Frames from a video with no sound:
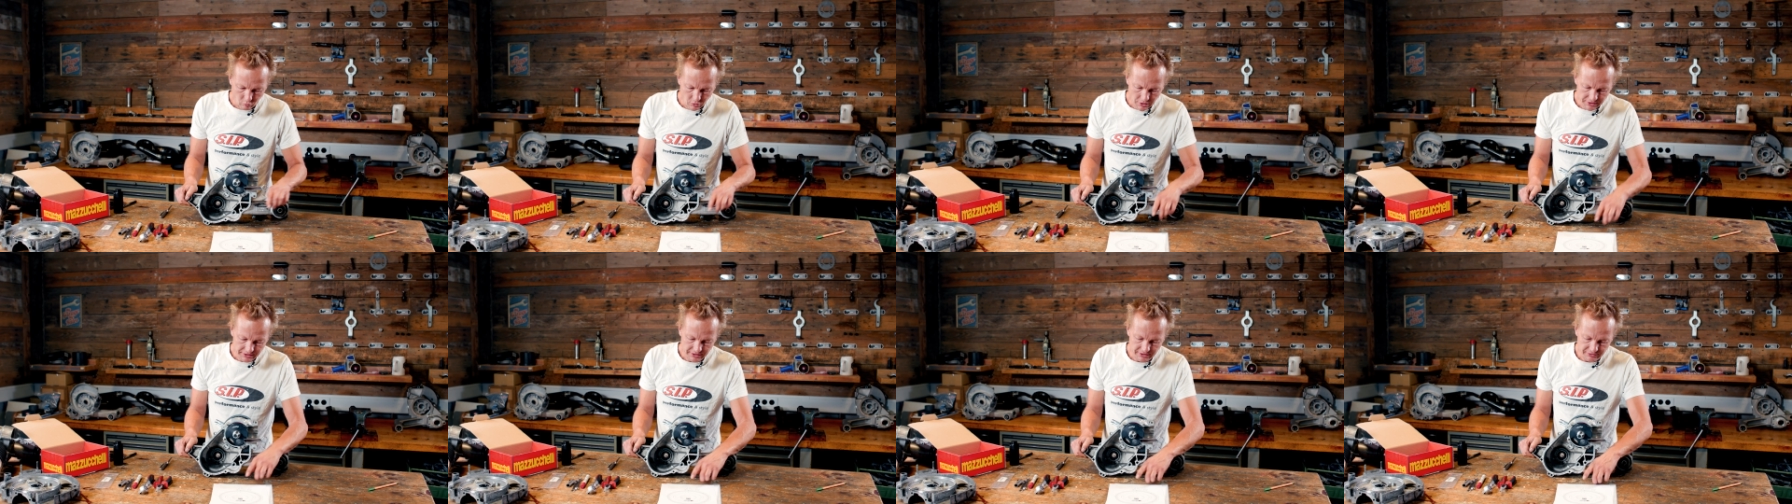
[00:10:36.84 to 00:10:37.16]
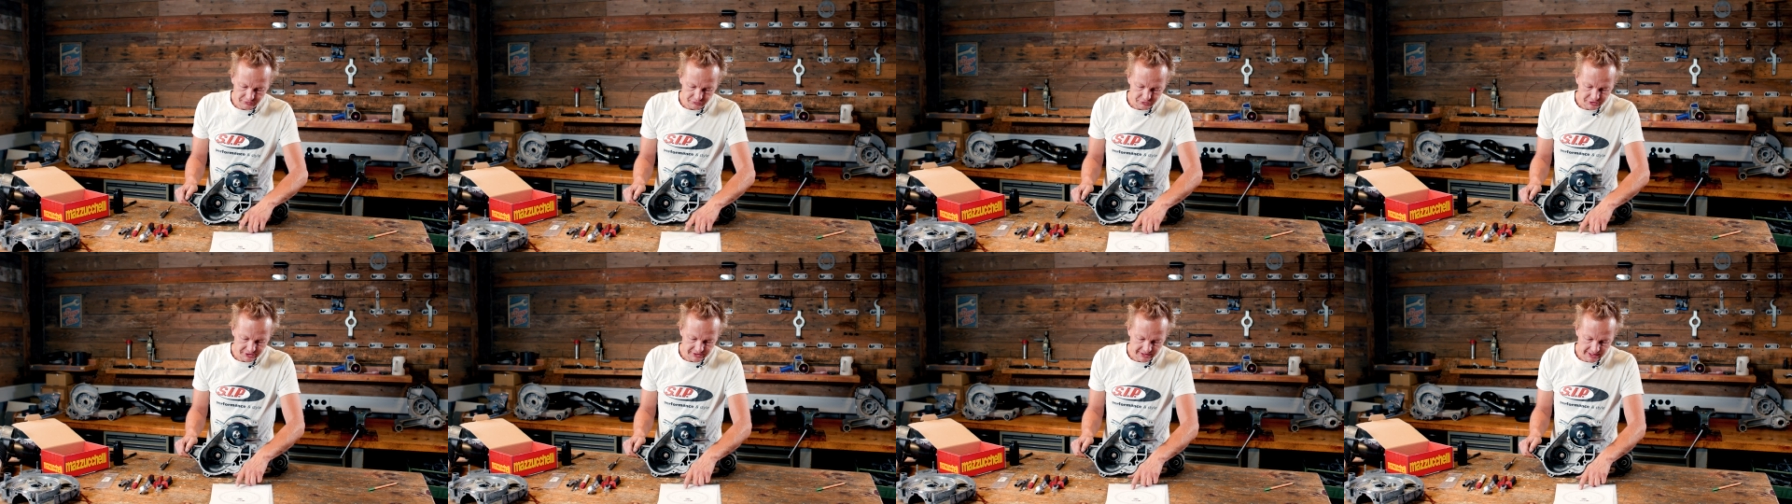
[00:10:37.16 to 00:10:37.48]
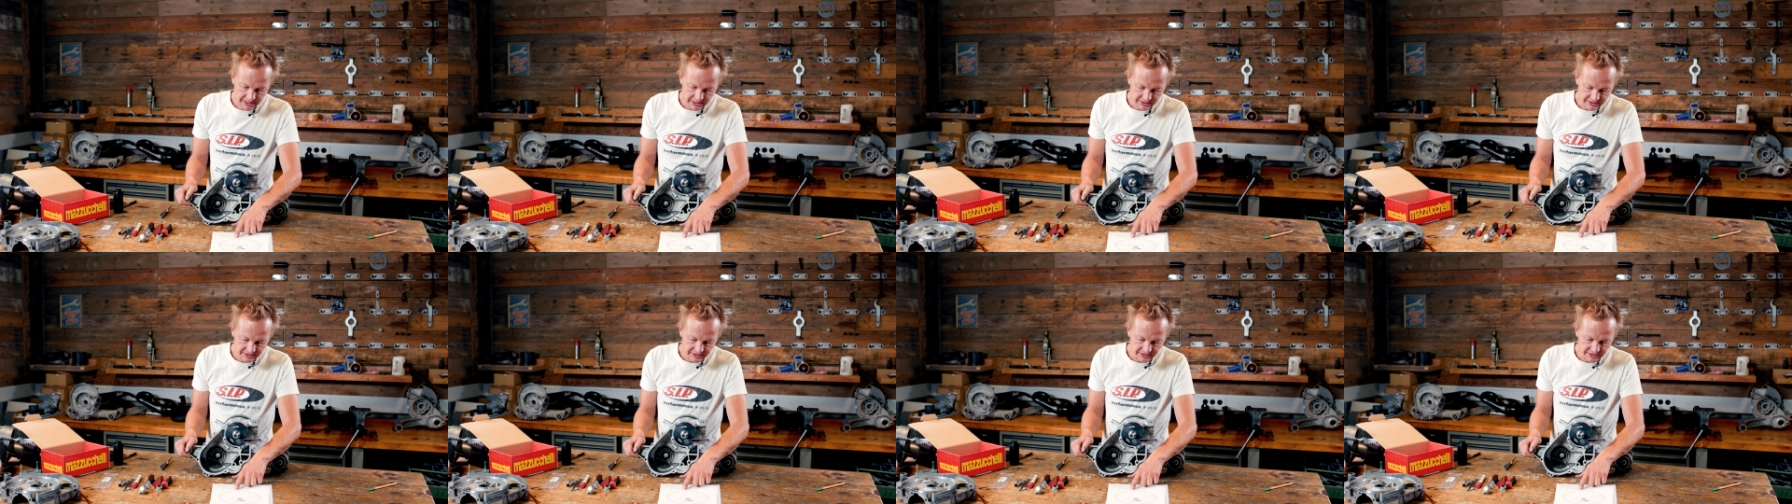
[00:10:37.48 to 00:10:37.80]
one hundred
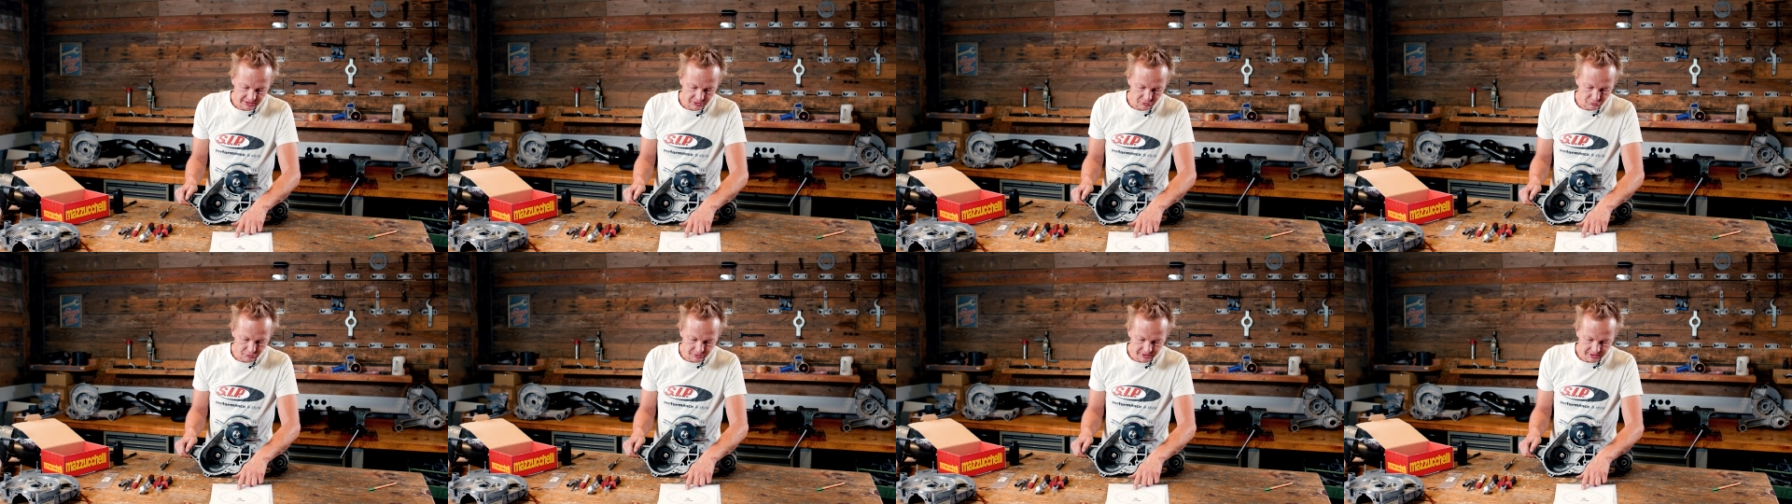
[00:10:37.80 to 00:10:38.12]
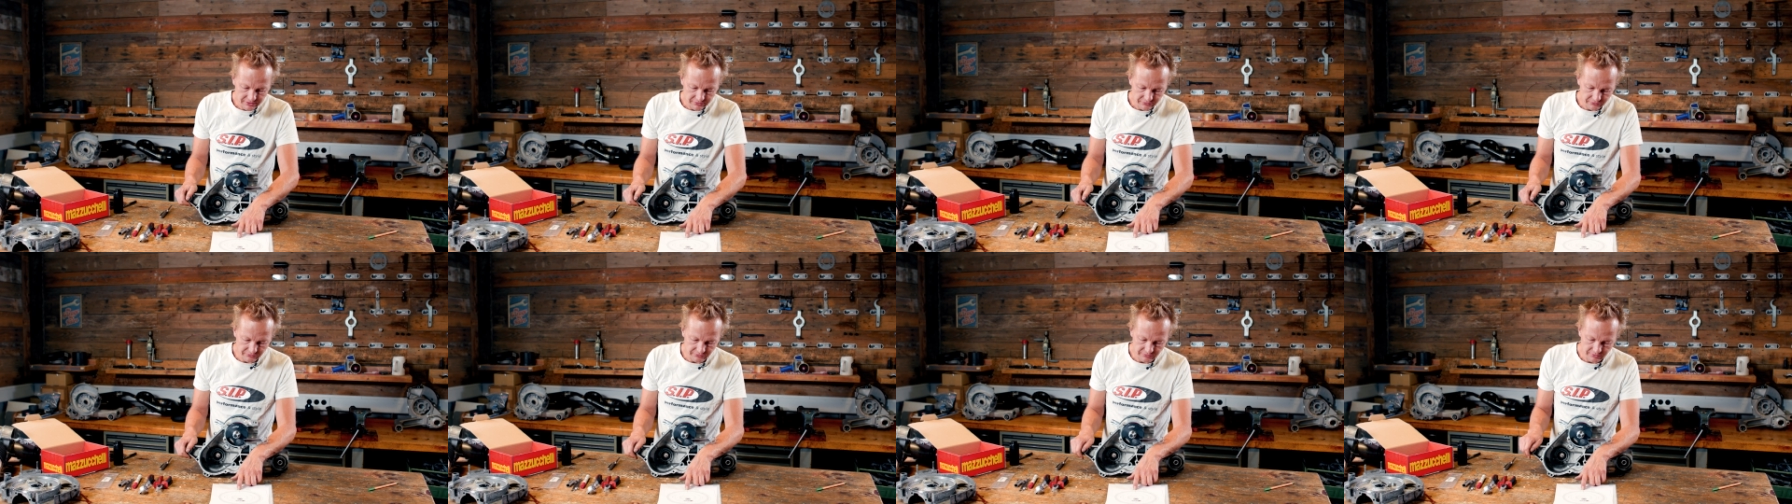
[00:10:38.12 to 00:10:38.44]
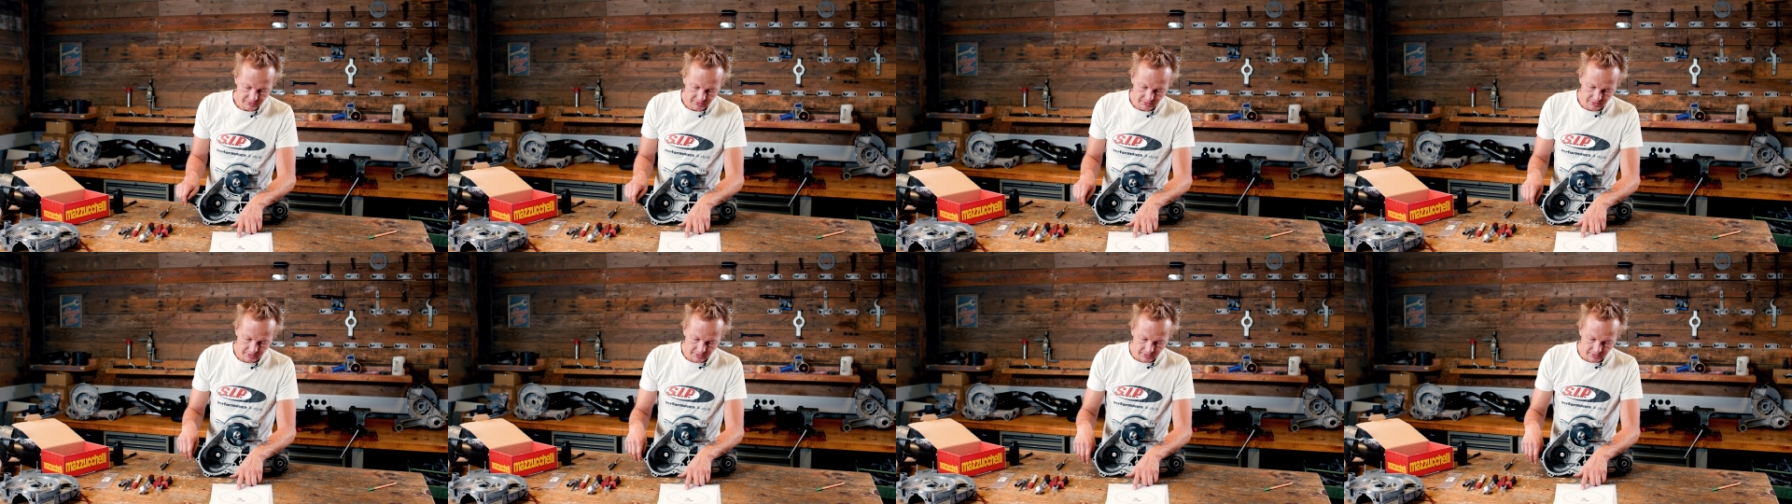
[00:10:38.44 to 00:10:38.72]
eighty degrees